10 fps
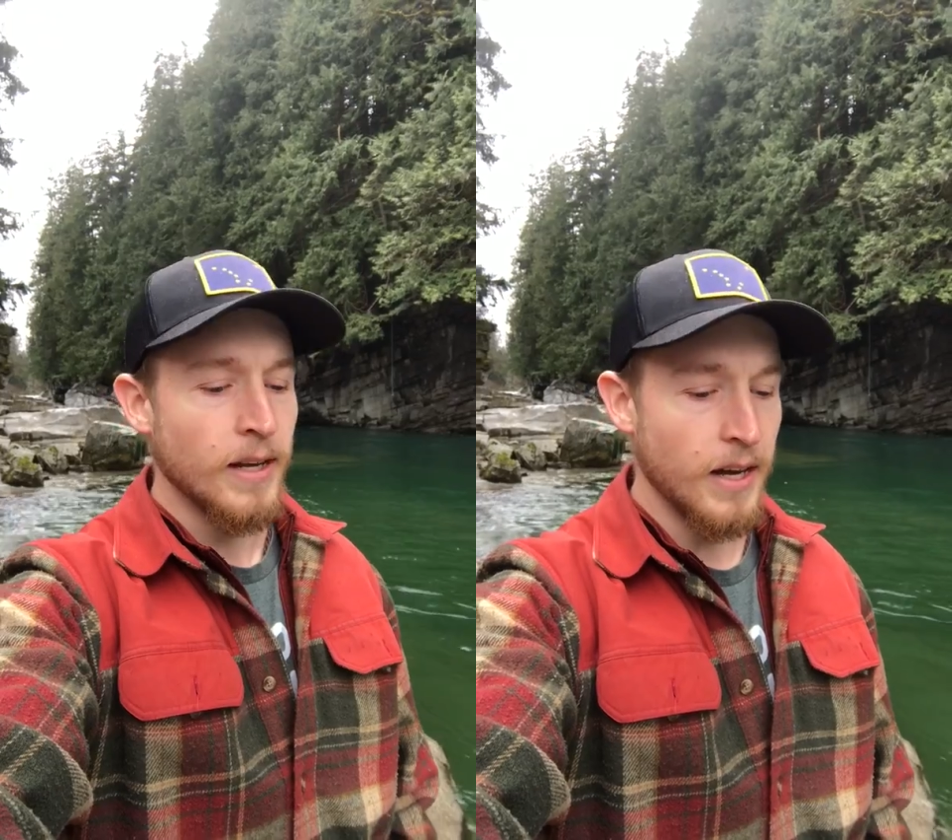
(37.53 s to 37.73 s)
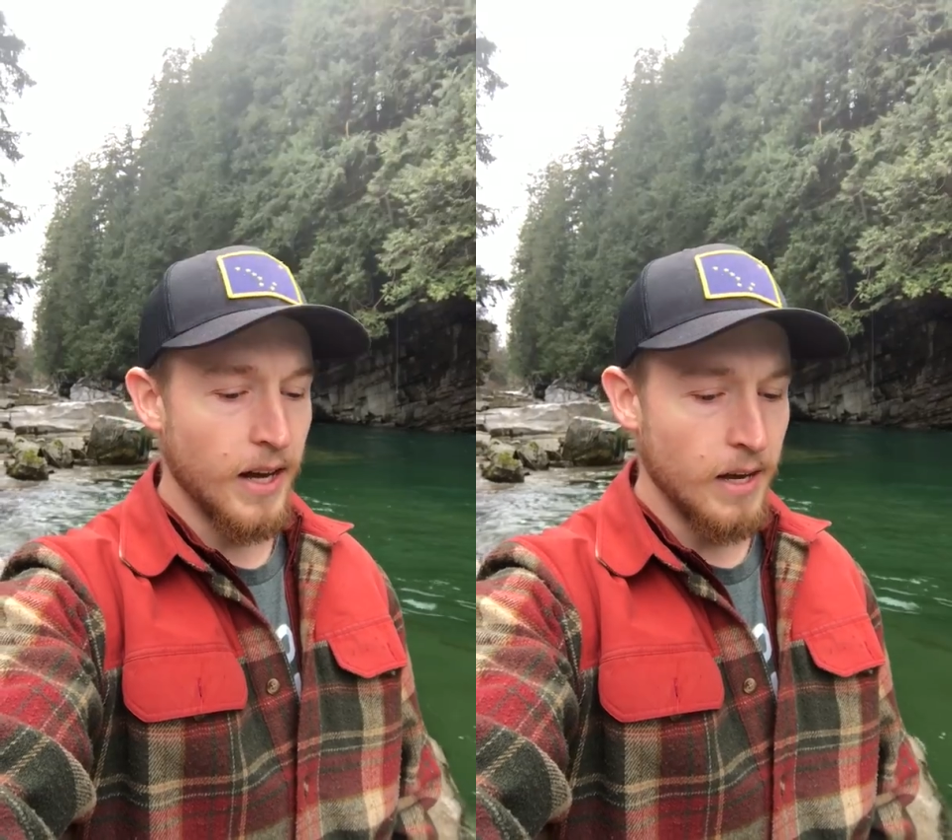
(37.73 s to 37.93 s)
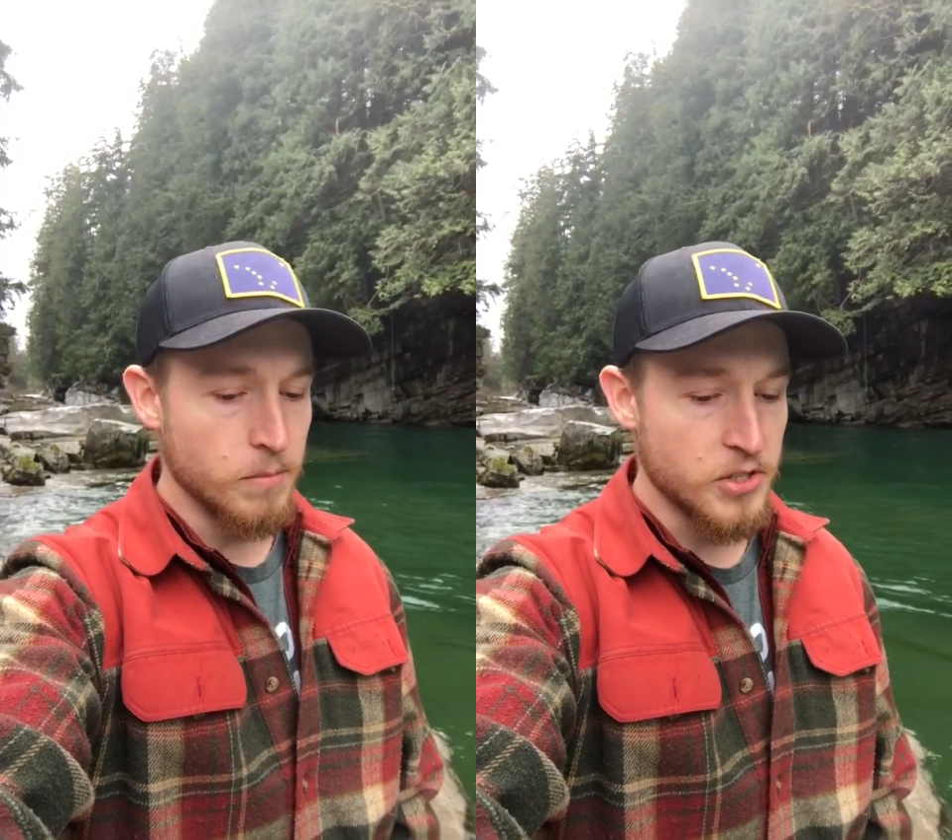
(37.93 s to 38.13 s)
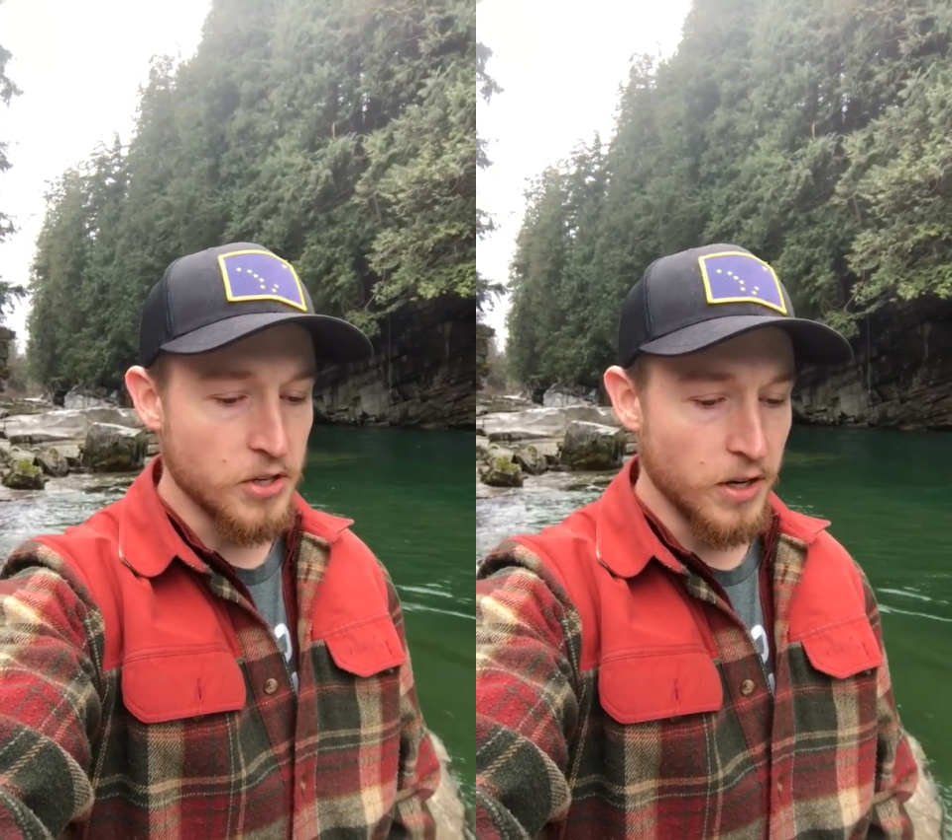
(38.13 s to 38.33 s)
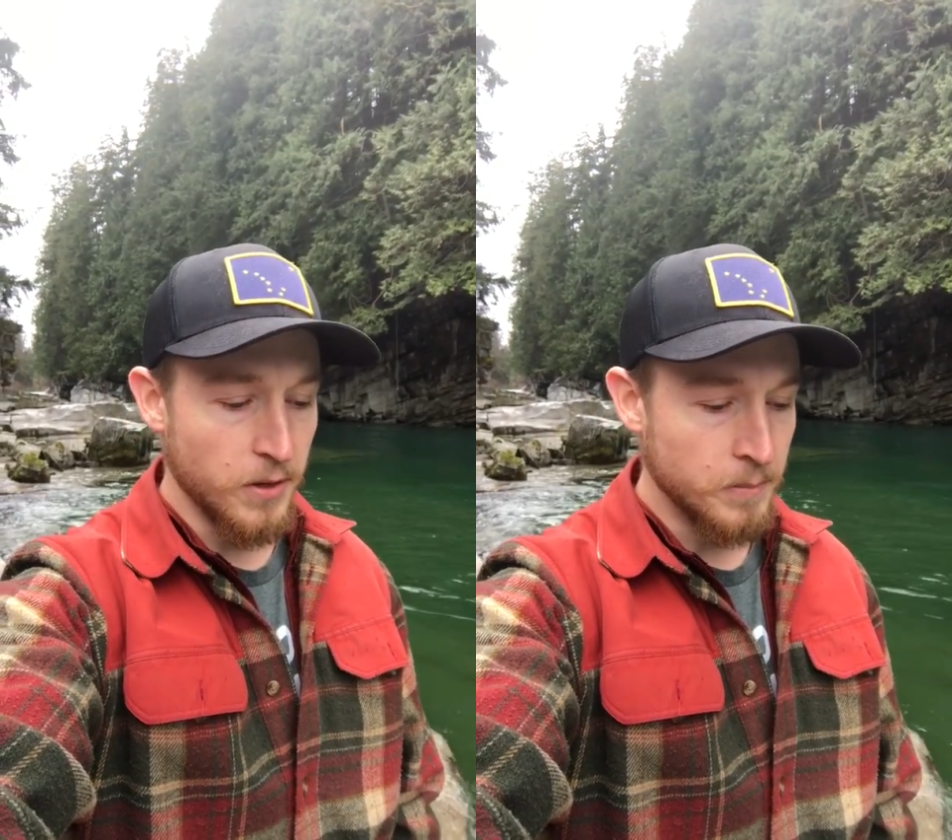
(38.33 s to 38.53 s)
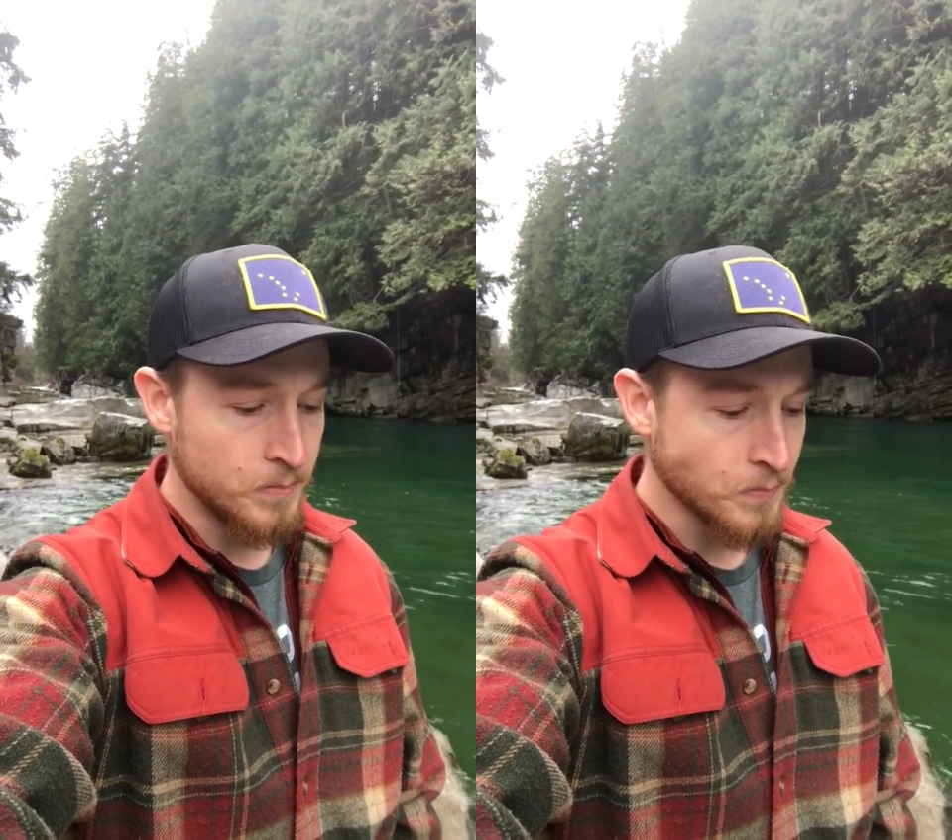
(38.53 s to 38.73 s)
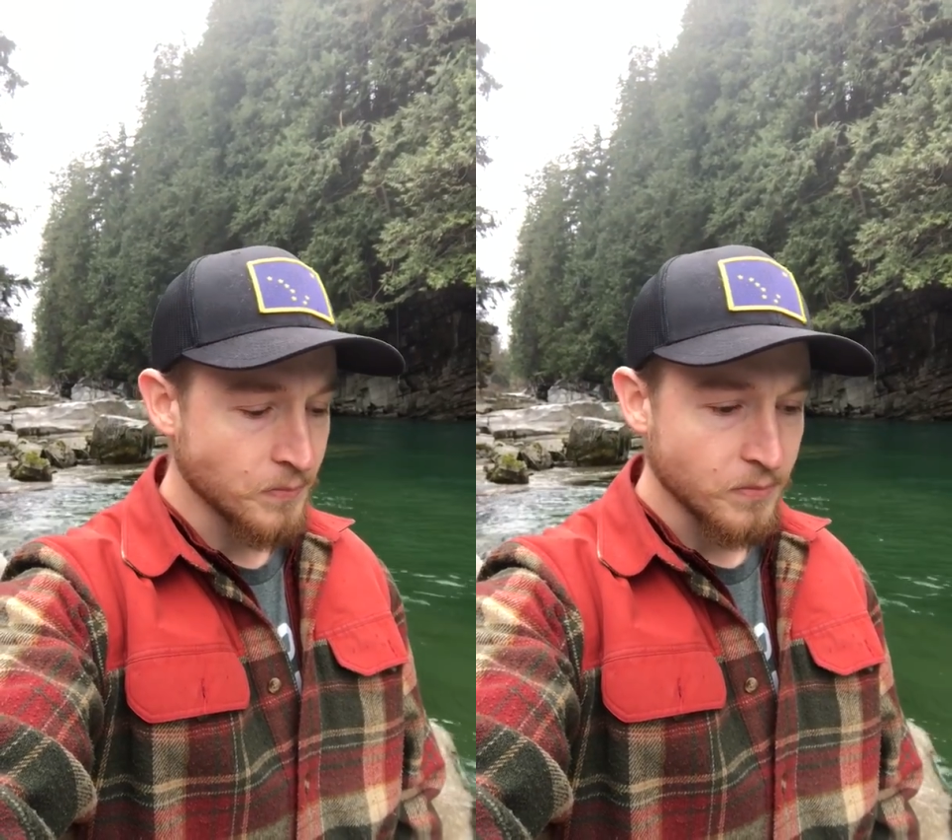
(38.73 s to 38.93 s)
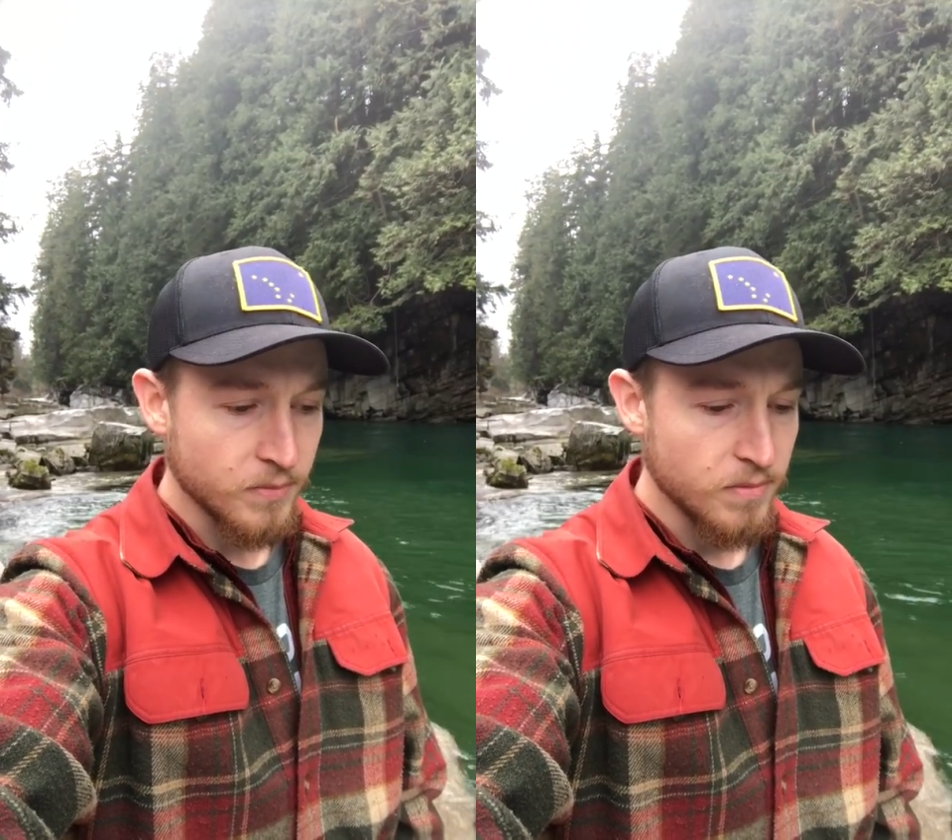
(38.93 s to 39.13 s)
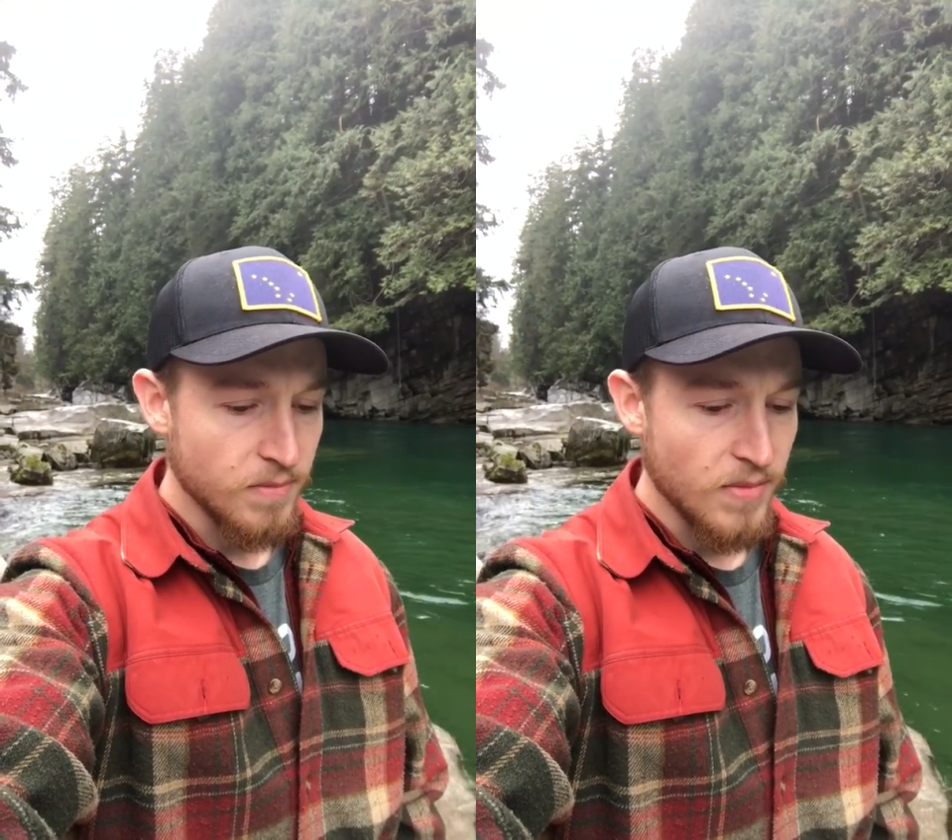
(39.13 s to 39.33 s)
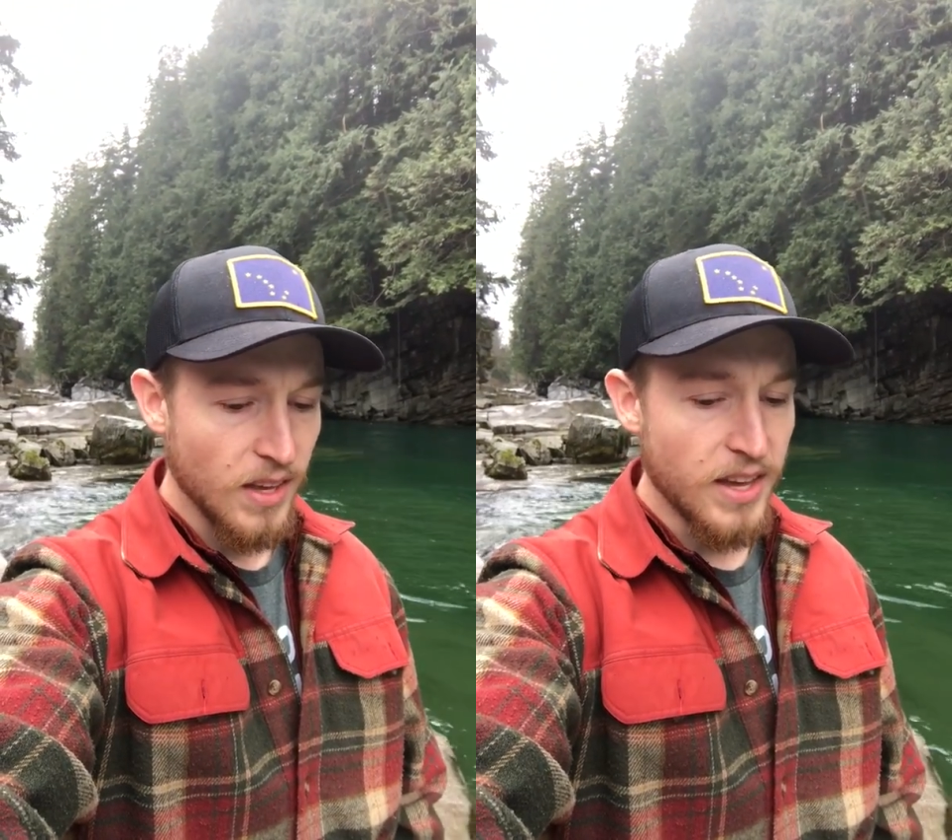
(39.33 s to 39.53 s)
So
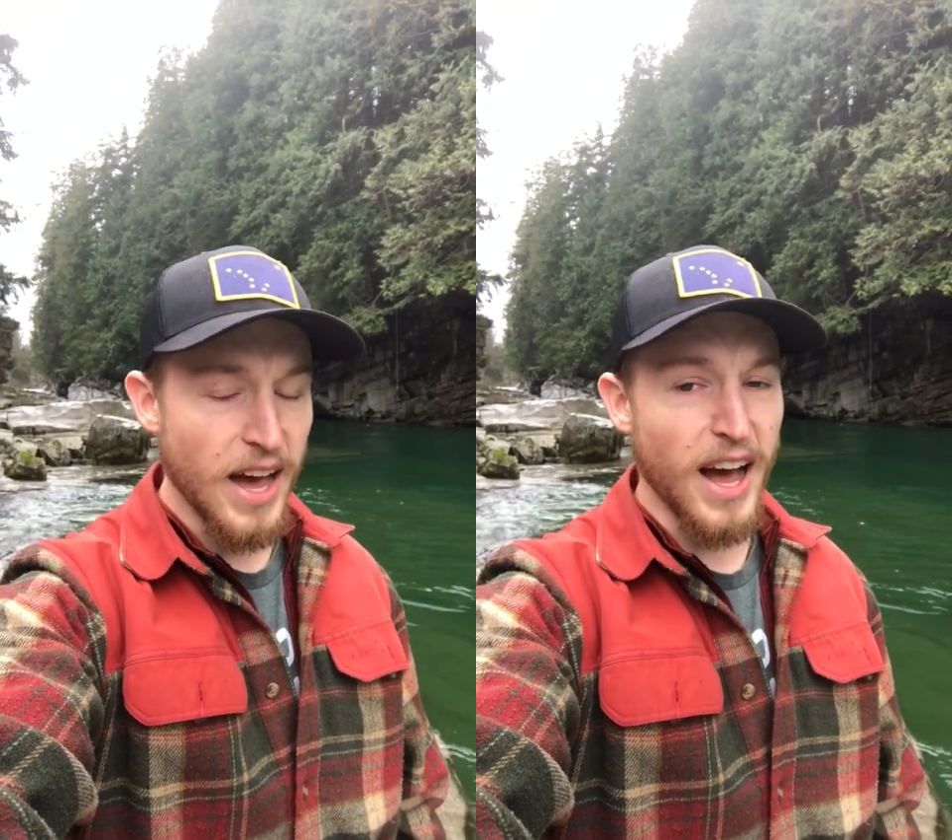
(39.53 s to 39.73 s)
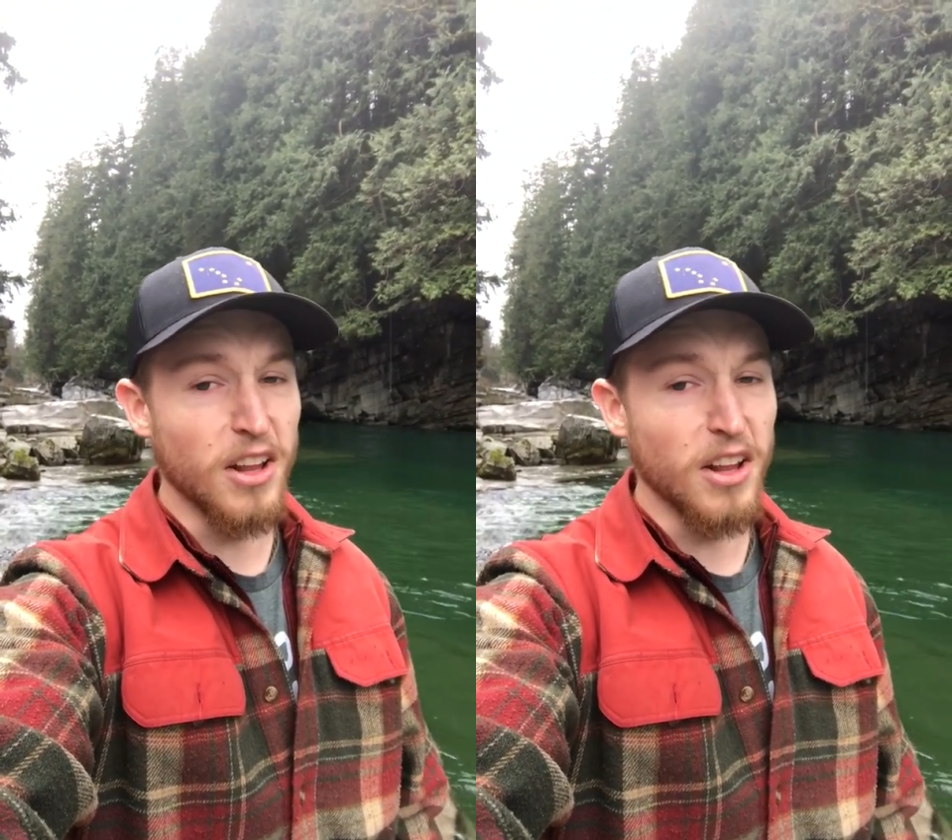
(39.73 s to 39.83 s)
yeah,